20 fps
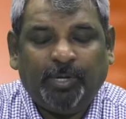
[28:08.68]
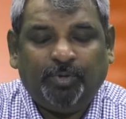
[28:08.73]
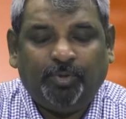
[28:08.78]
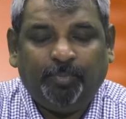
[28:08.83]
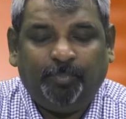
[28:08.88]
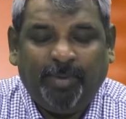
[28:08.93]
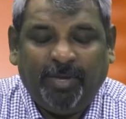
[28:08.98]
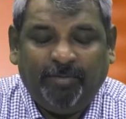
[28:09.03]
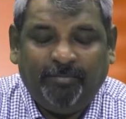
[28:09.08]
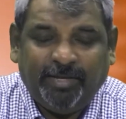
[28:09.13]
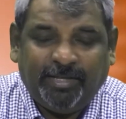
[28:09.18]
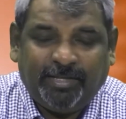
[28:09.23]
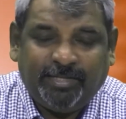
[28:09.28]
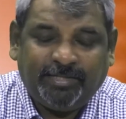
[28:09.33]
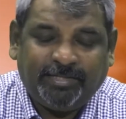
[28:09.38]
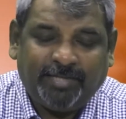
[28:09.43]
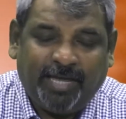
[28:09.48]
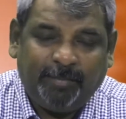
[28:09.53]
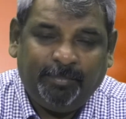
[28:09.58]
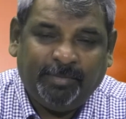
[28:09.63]
to be with
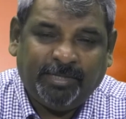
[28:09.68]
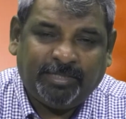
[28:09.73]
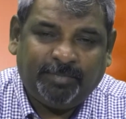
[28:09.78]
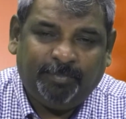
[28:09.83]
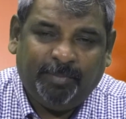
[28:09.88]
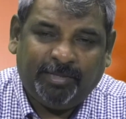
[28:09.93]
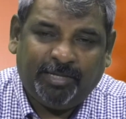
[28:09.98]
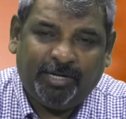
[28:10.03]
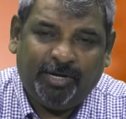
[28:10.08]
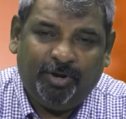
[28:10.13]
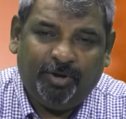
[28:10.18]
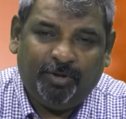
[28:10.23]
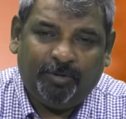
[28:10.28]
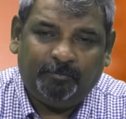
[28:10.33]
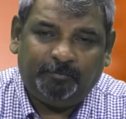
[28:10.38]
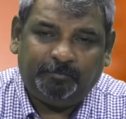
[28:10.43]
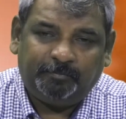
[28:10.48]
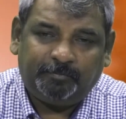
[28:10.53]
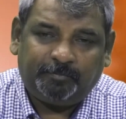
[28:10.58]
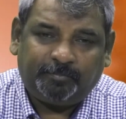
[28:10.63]
Simon's mother-in-law.
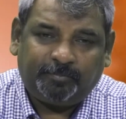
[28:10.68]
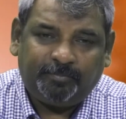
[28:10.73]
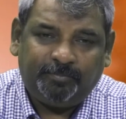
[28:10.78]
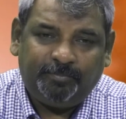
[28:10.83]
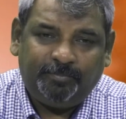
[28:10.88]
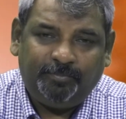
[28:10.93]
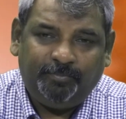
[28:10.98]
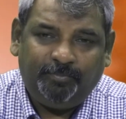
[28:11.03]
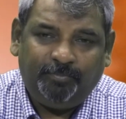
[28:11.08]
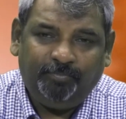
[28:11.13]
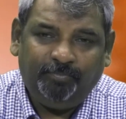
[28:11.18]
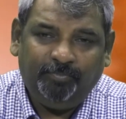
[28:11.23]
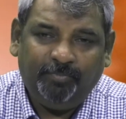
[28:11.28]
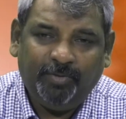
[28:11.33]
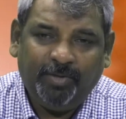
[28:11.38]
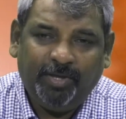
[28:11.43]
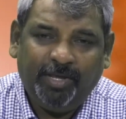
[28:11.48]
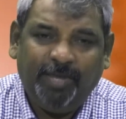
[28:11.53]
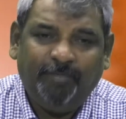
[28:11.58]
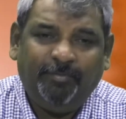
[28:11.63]

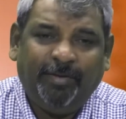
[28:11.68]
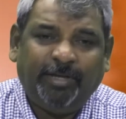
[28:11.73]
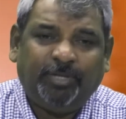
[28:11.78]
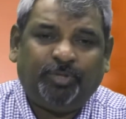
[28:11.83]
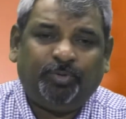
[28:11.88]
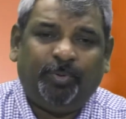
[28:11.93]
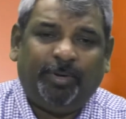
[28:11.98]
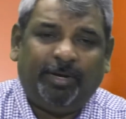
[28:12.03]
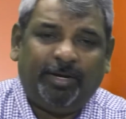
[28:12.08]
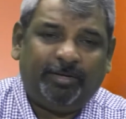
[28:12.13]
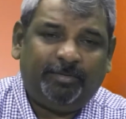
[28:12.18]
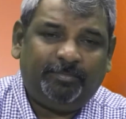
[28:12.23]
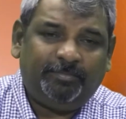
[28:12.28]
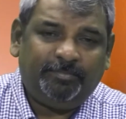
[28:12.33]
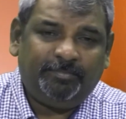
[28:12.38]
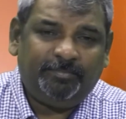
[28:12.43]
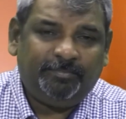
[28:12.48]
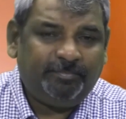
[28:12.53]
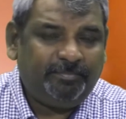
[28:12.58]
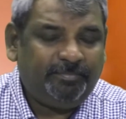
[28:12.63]
He went to her.
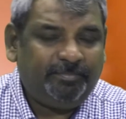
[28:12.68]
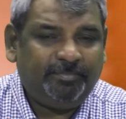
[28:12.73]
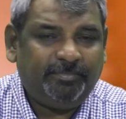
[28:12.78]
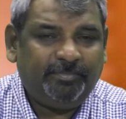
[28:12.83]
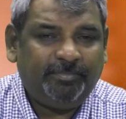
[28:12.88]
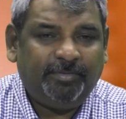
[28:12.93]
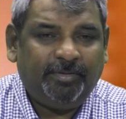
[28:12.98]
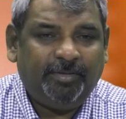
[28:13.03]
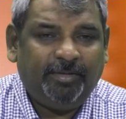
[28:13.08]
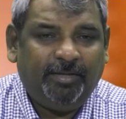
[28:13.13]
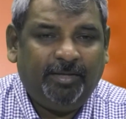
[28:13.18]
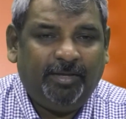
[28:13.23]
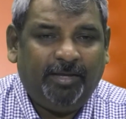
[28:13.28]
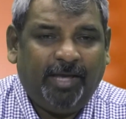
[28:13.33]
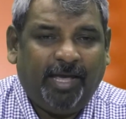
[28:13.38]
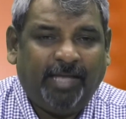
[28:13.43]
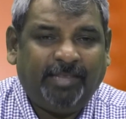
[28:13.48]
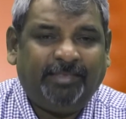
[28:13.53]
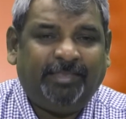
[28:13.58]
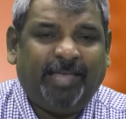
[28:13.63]

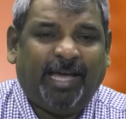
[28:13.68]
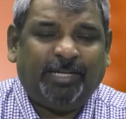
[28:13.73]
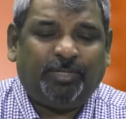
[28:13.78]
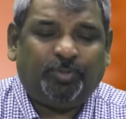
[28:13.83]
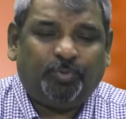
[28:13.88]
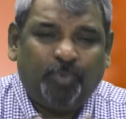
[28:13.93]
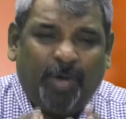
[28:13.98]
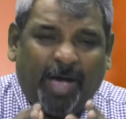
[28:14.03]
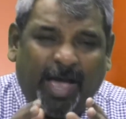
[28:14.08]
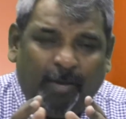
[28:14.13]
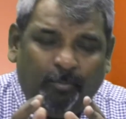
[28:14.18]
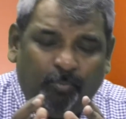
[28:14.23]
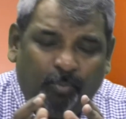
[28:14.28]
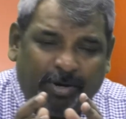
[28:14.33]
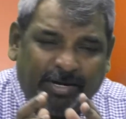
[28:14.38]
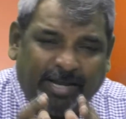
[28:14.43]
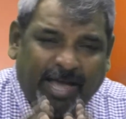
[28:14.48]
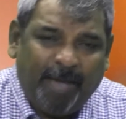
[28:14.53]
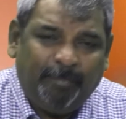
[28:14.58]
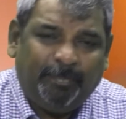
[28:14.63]
And that's
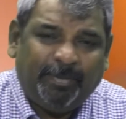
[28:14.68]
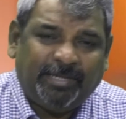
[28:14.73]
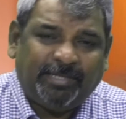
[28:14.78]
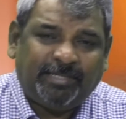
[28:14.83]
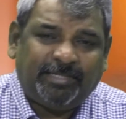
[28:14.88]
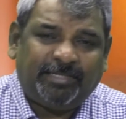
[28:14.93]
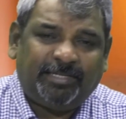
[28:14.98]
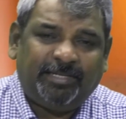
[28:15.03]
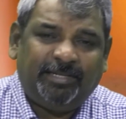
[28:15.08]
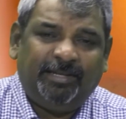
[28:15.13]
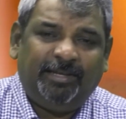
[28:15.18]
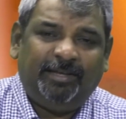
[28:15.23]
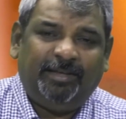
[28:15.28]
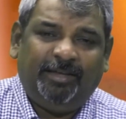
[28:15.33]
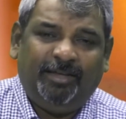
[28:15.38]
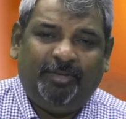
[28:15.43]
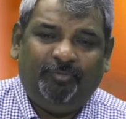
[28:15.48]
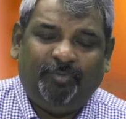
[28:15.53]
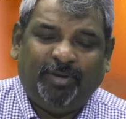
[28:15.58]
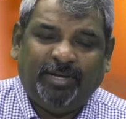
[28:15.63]
what happens
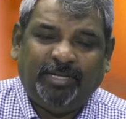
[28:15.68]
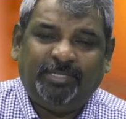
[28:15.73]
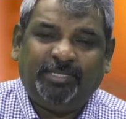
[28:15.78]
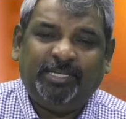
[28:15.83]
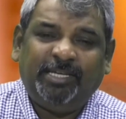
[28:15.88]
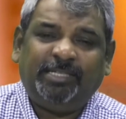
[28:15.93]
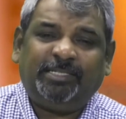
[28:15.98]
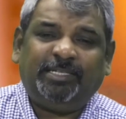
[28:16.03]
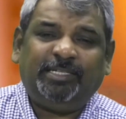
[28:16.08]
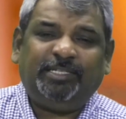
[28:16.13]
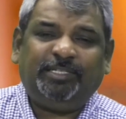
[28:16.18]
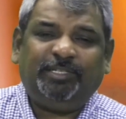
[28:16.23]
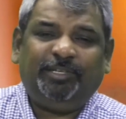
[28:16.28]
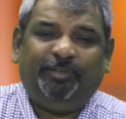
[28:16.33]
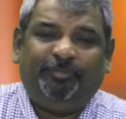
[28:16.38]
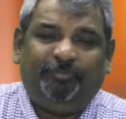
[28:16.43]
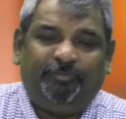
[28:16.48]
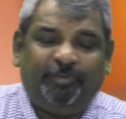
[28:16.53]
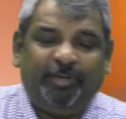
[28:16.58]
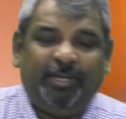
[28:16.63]
when Jesus
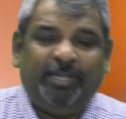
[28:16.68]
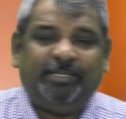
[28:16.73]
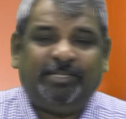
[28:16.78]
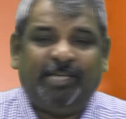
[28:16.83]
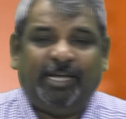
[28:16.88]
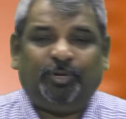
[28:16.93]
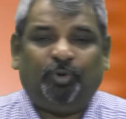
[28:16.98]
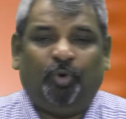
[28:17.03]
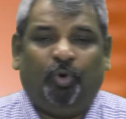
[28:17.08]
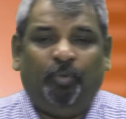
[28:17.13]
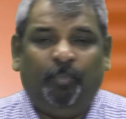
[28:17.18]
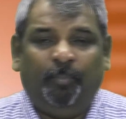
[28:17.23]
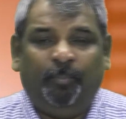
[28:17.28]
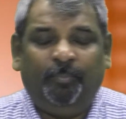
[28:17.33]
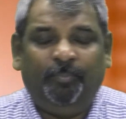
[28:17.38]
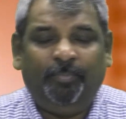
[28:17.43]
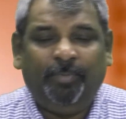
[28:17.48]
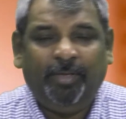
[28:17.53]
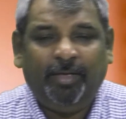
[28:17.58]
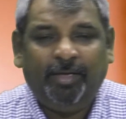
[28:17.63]
feels at home